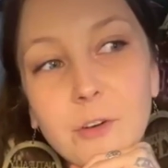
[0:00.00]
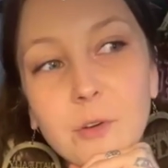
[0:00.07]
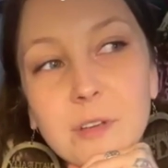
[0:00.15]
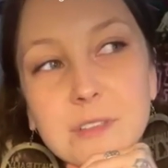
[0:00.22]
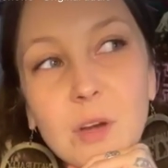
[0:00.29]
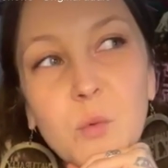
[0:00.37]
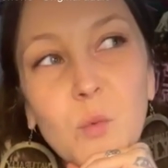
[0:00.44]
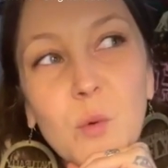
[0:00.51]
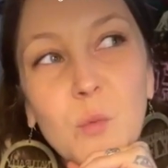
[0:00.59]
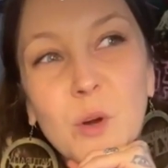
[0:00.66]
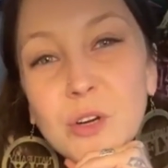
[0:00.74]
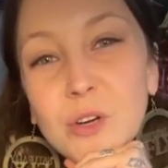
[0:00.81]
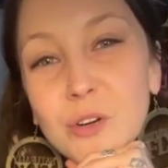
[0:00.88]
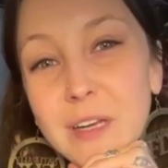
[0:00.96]
focus on what
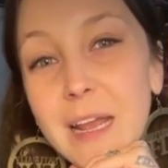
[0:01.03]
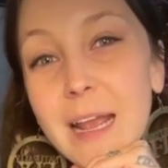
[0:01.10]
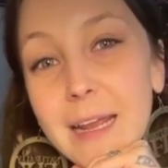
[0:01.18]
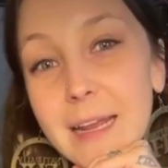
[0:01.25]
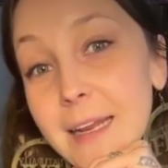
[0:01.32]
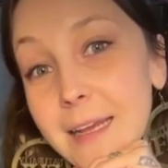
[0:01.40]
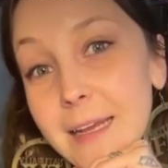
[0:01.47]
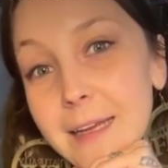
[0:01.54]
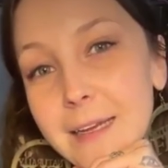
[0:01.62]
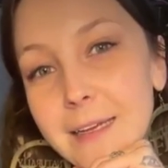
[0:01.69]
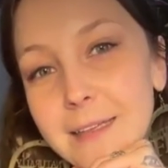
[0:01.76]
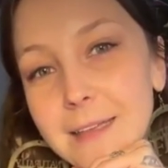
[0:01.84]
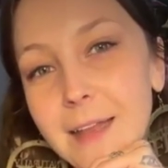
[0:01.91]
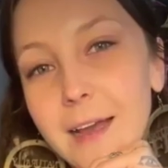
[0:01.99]
we're creating
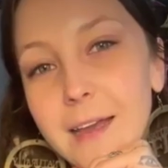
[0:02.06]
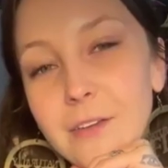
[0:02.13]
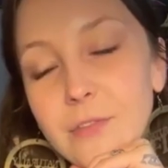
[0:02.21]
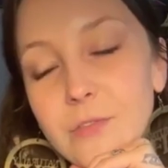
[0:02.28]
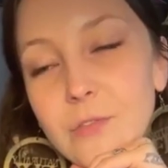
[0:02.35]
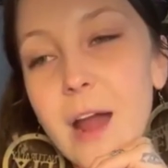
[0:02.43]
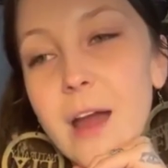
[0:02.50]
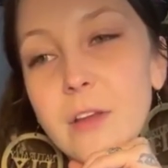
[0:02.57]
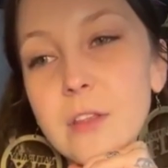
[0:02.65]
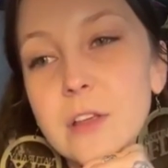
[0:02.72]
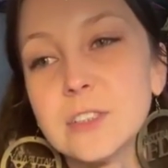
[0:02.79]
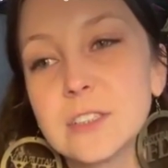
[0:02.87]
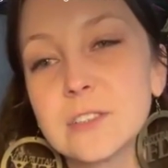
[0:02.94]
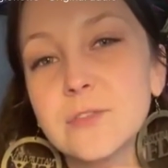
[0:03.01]
in life, rather
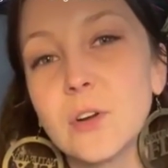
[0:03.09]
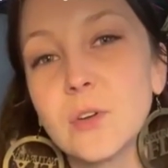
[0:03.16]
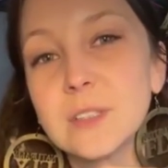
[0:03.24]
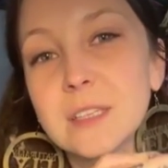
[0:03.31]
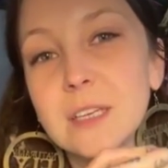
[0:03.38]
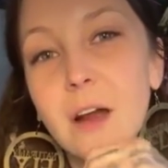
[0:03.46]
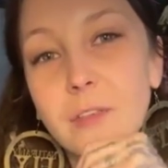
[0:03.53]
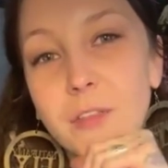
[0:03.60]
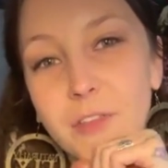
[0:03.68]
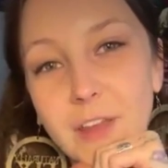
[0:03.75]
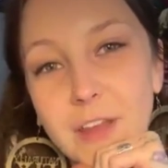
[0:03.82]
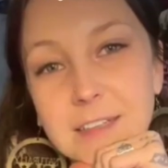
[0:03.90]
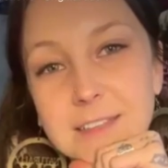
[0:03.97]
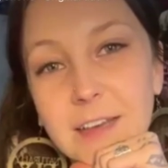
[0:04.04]
than just focusing on the
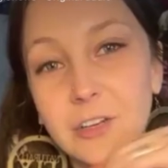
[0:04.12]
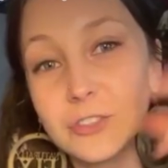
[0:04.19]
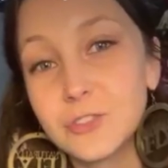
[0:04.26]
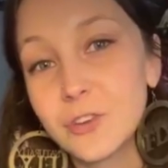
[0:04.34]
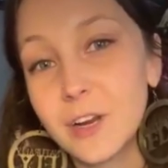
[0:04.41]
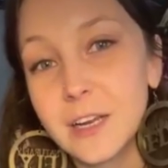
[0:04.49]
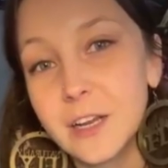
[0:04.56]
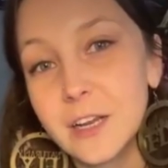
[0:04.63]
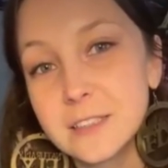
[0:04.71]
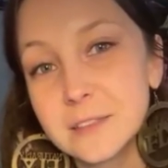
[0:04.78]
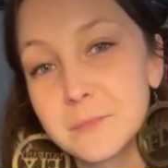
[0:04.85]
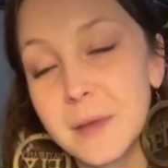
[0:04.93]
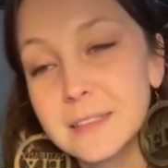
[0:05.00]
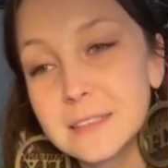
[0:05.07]
things that are draining
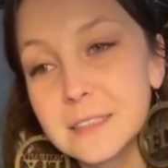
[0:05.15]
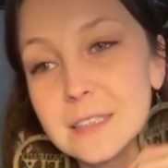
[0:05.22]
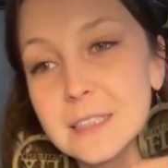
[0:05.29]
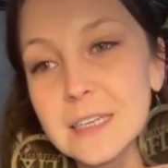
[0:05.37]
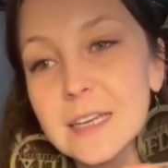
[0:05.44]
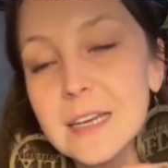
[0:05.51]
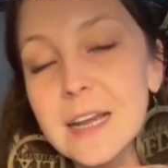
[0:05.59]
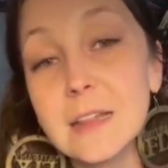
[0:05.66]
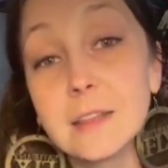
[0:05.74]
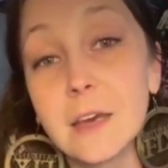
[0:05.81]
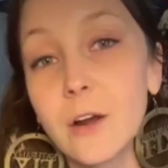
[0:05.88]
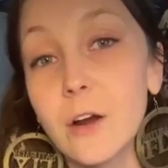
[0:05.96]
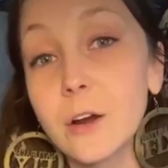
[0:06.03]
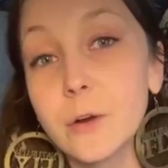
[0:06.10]
us mentally,
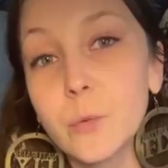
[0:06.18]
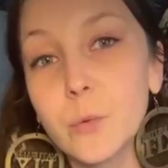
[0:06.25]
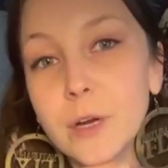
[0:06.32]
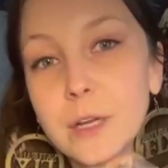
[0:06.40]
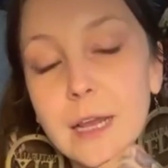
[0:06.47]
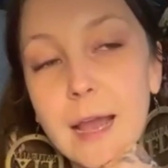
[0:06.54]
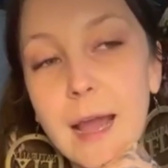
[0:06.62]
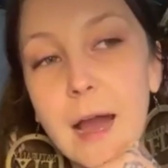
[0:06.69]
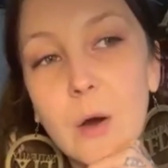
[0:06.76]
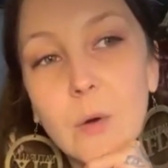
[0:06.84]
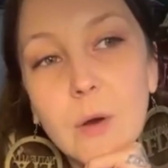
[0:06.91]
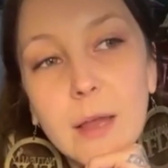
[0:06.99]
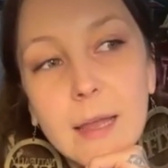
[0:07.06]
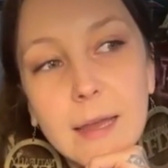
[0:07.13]
that aren't working
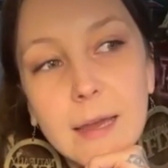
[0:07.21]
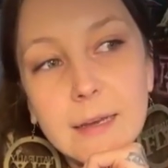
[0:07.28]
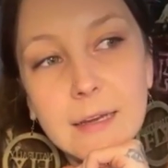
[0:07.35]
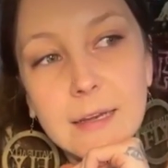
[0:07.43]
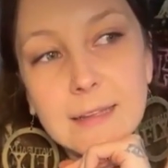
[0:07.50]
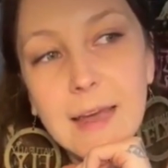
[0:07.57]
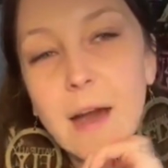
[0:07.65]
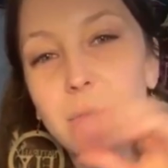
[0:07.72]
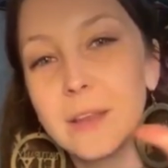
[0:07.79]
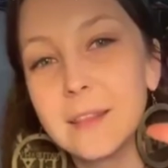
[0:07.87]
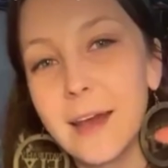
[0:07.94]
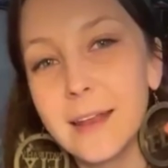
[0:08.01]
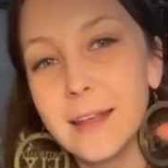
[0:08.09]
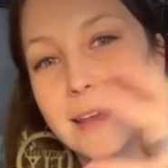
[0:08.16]
out, and
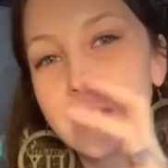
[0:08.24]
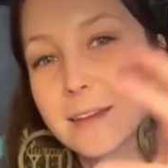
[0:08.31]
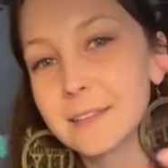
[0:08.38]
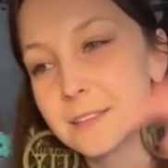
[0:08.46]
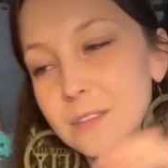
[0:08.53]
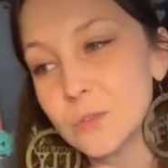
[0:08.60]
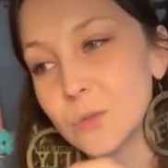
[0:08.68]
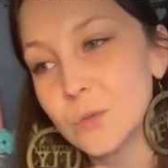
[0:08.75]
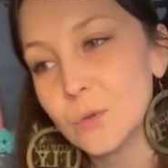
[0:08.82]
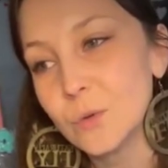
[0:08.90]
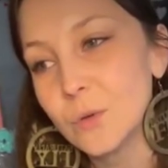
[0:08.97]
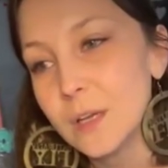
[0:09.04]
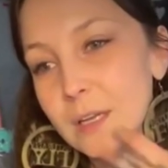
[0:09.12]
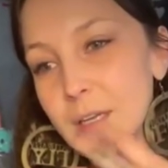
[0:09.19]
allowing that ick
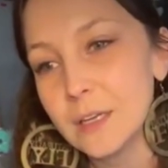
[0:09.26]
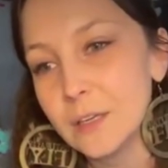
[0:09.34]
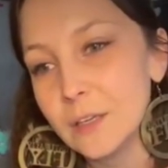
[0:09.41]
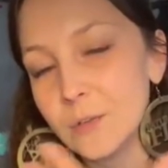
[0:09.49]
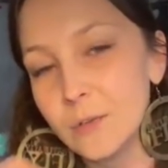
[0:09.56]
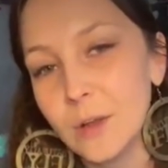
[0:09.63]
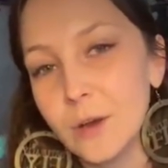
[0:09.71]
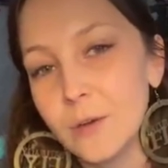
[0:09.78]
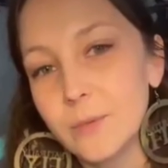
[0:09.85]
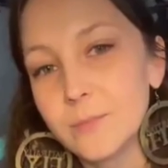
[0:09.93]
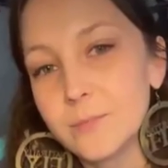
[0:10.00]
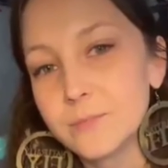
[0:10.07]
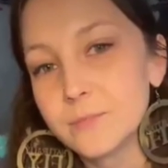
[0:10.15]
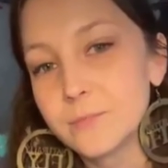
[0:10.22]
to, you know,